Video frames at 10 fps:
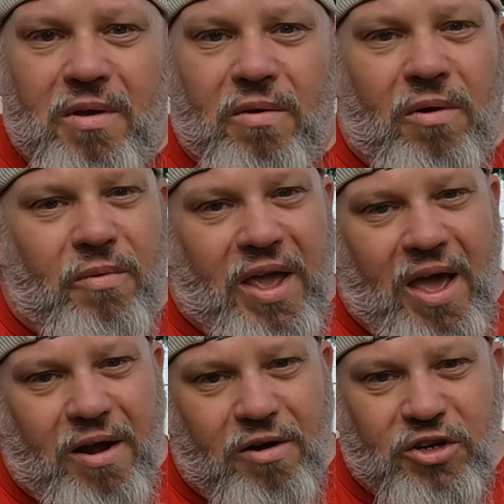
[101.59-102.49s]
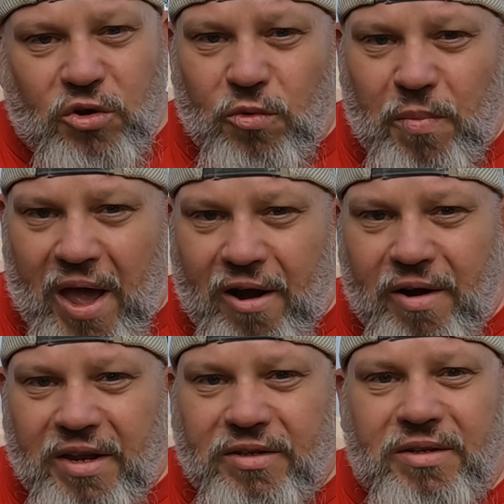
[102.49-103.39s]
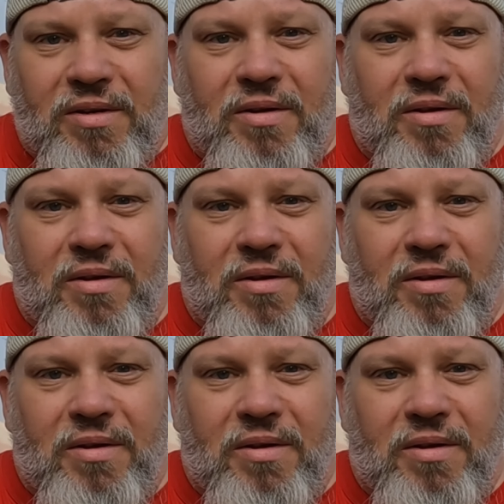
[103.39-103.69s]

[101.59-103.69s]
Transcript: Well, we had our two batteries,